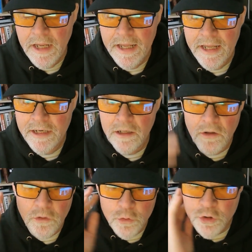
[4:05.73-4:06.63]
In
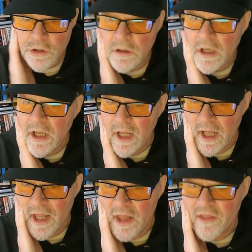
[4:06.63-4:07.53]
conclusion,
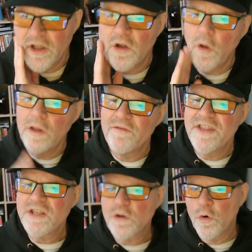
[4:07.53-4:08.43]
the goal of
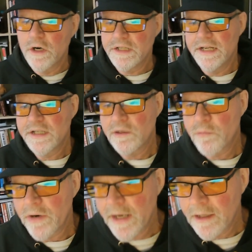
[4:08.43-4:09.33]
this course is to
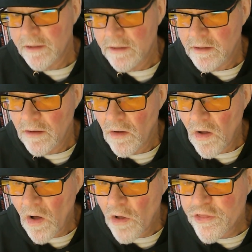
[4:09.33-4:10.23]
bring
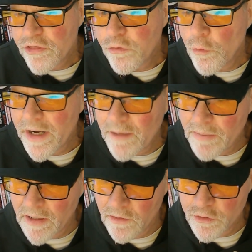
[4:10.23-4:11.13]
all three
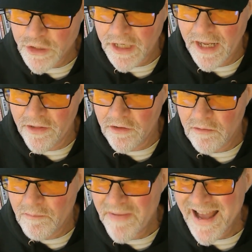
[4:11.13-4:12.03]
pillars together.
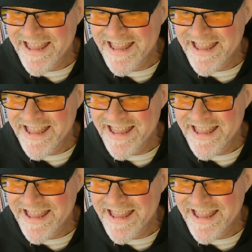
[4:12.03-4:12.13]
By